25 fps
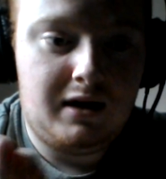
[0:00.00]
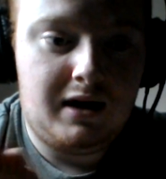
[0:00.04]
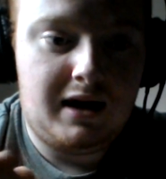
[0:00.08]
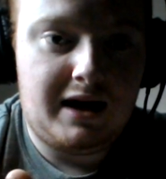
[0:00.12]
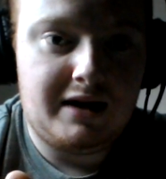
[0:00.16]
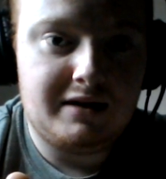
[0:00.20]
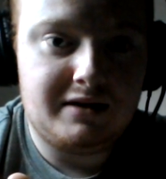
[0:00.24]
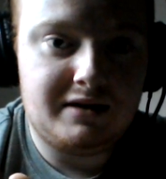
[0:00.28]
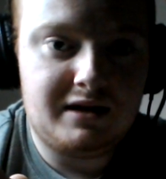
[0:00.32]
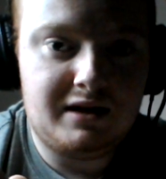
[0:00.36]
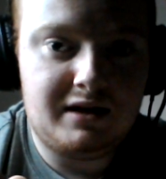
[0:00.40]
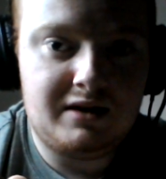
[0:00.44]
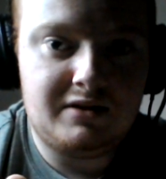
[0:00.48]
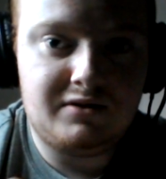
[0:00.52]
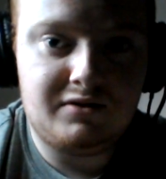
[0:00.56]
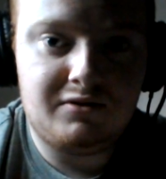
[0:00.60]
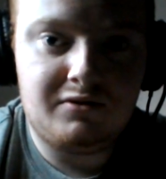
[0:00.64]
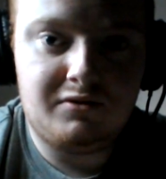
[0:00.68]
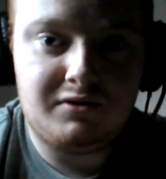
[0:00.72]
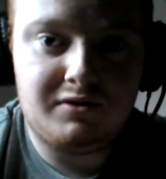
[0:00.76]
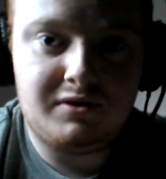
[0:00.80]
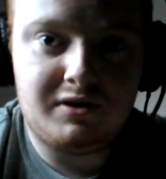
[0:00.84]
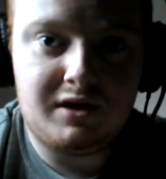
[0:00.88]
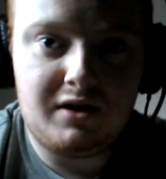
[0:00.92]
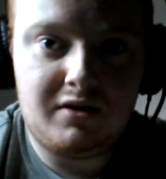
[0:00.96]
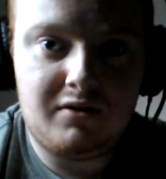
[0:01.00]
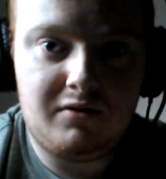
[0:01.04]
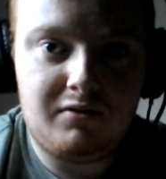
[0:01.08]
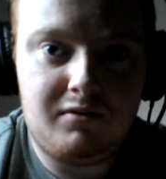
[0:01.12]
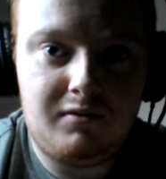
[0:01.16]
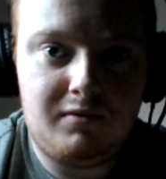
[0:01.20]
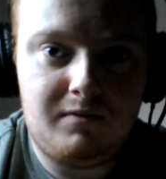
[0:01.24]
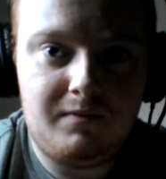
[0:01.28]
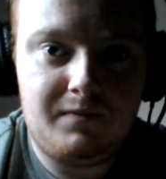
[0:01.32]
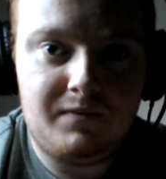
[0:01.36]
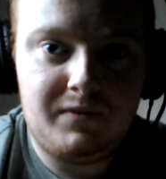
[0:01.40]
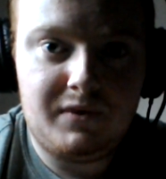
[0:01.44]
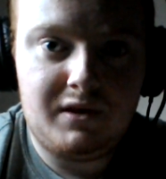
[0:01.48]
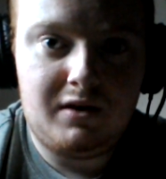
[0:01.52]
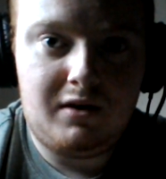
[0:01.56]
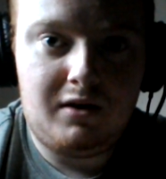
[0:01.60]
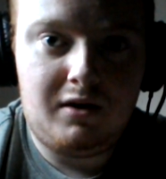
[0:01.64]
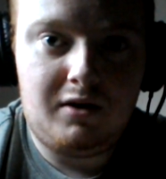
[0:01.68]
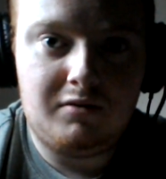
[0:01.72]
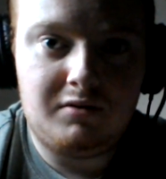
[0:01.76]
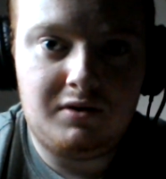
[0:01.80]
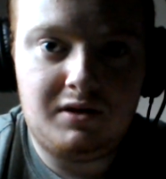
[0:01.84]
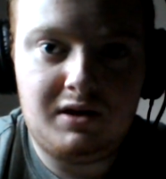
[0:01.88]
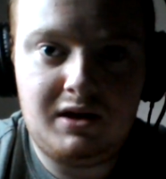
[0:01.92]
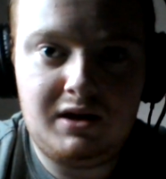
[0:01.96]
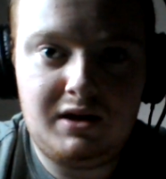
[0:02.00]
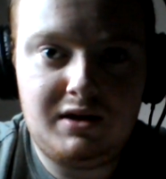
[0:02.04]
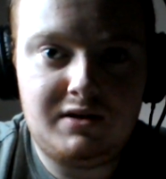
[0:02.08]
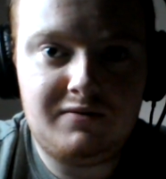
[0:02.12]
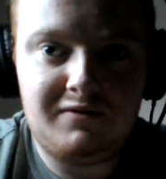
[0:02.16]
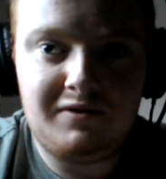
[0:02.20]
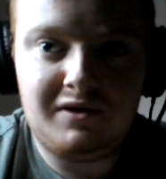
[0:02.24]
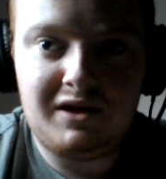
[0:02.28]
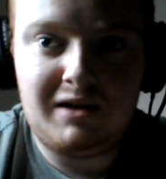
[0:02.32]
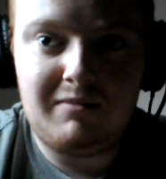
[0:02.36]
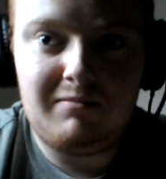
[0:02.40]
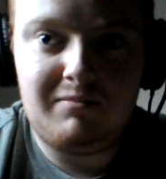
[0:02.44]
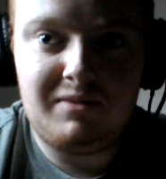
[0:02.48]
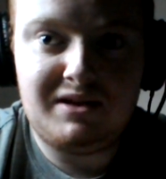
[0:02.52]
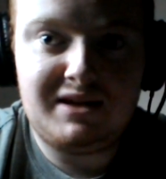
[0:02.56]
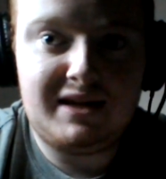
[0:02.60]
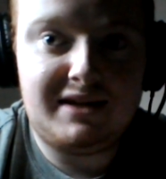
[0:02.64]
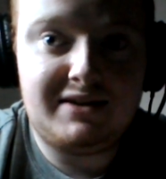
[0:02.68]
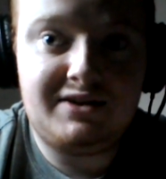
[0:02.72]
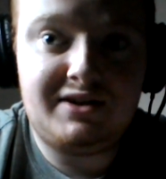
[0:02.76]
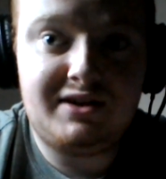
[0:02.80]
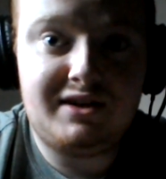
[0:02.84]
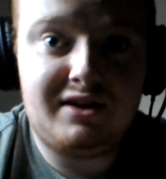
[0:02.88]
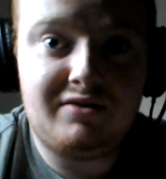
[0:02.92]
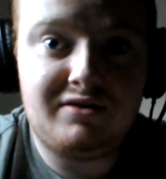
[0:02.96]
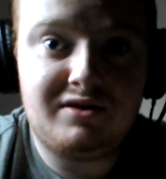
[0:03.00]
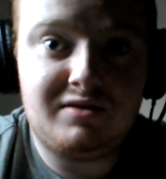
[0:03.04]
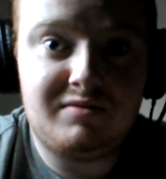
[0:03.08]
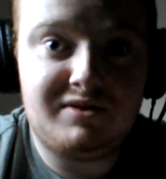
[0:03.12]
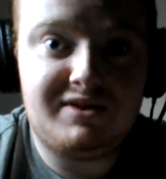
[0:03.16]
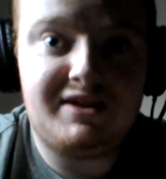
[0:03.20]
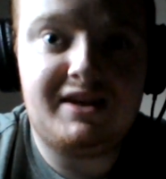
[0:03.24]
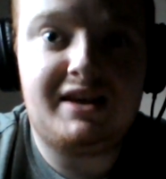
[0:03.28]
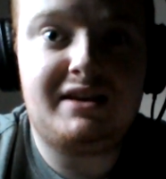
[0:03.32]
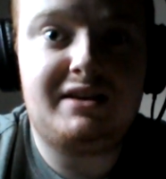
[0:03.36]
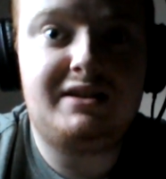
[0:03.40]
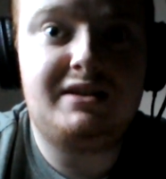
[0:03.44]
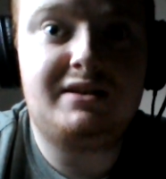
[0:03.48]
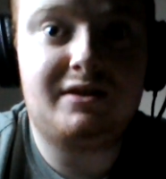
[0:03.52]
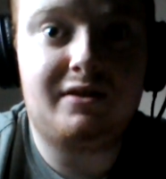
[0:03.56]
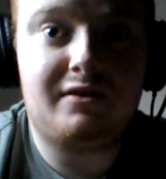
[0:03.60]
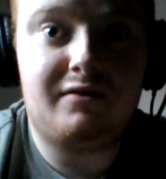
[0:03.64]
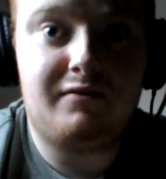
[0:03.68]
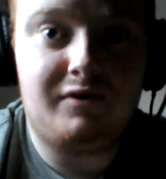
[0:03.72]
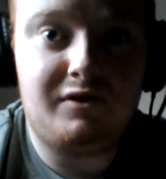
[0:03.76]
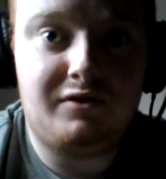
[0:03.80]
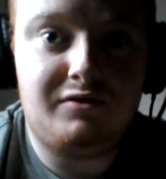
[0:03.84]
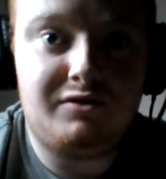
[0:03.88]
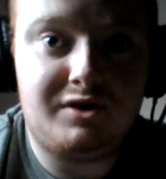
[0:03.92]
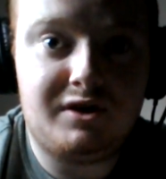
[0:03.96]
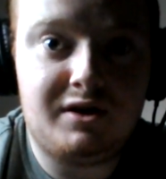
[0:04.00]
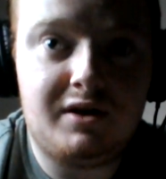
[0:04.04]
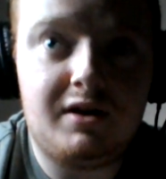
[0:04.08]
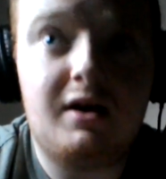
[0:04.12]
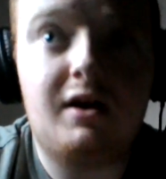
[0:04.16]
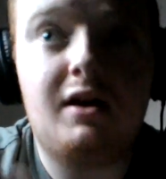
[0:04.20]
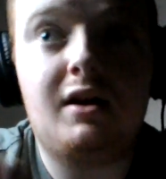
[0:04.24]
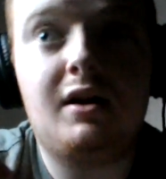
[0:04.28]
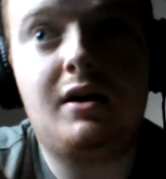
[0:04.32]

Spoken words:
and he is also on keys for potentially going to Mercedes in the future,